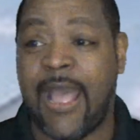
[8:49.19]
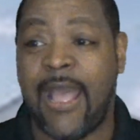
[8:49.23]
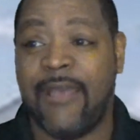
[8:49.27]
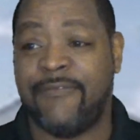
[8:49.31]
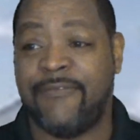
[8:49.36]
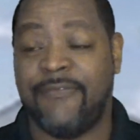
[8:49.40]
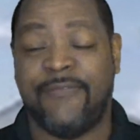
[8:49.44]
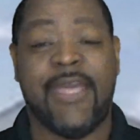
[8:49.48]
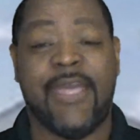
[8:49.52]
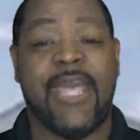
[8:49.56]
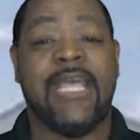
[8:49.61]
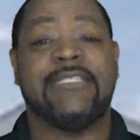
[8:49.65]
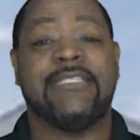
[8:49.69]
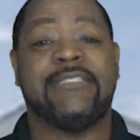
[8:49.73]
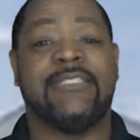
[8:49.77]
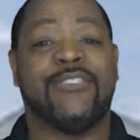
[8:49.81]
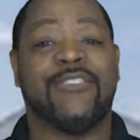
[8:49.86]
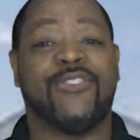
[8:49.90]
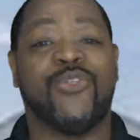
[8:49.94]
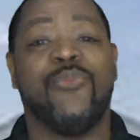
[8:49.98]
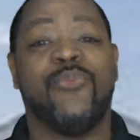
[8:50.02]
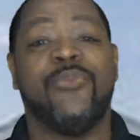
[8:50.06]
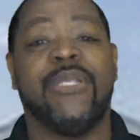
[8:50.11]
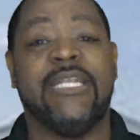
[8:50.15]
I
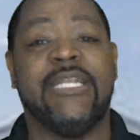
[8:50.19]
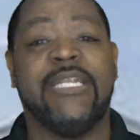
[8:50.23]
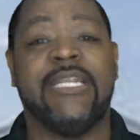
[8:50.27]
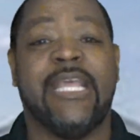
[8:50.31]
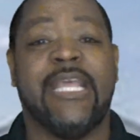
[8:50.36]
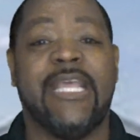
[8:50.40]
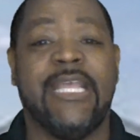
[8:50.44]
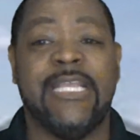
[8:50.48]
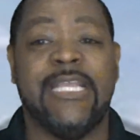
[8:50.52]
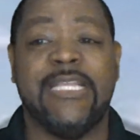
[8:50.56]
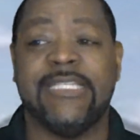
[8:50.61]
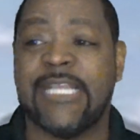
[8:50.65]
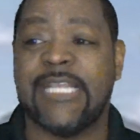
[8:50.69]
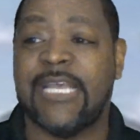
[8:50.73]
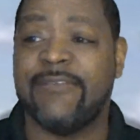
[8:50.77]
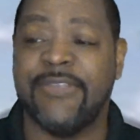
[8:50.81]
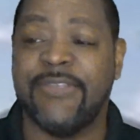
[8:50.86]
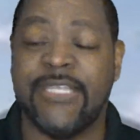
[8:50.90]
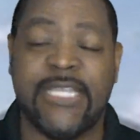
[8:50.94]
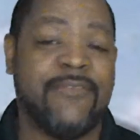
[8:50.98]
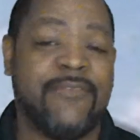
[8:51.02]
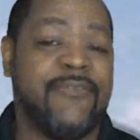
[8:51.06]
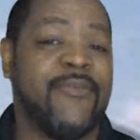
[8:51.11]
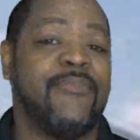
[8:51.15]
fasted so many days,
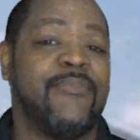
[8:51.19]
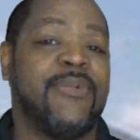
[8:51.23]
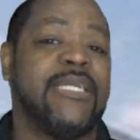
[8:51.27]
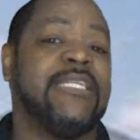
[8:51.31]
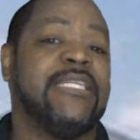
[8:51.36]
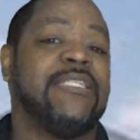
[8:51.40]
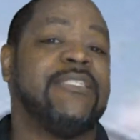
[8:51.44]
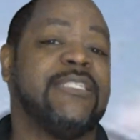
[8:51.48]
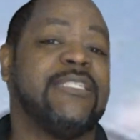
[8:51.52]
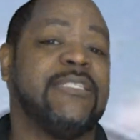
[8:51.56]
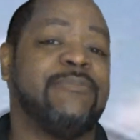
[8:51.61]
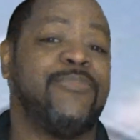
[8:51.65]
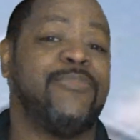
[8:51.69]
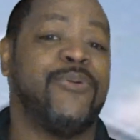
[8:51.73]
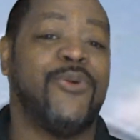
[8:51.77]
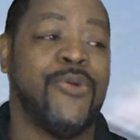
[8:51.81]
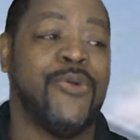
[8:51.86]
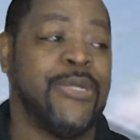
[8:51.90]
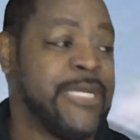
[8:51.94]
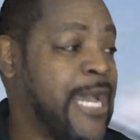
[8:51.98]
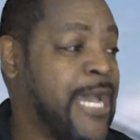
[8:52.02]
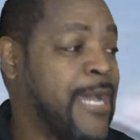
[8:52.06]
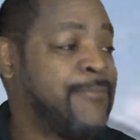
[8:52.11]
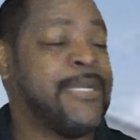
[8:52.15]
I've given money to the
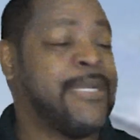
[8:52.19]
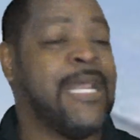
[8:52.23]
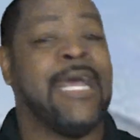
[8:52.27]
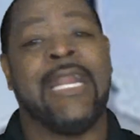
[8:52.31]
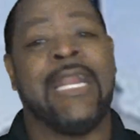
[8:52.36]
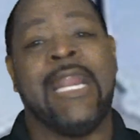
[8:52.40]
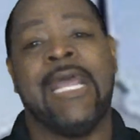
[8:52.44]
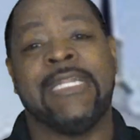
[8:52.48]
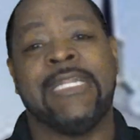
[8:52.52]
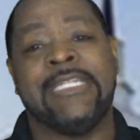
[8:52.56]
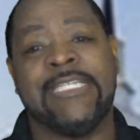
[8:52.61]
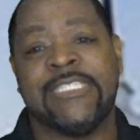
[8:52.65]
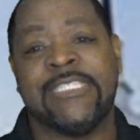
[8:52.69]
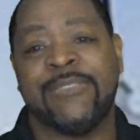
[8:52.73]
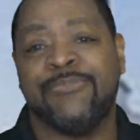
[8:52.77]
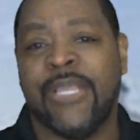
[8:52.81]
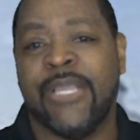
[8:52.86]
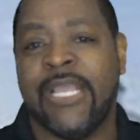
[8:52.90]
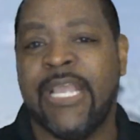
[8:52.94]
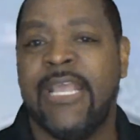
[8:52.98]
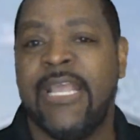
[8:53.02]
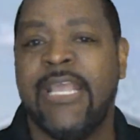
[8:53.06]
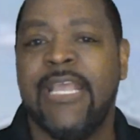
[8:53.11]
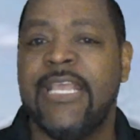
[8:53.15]
poor, and I'm not like this
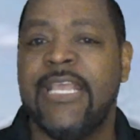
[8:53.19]
man.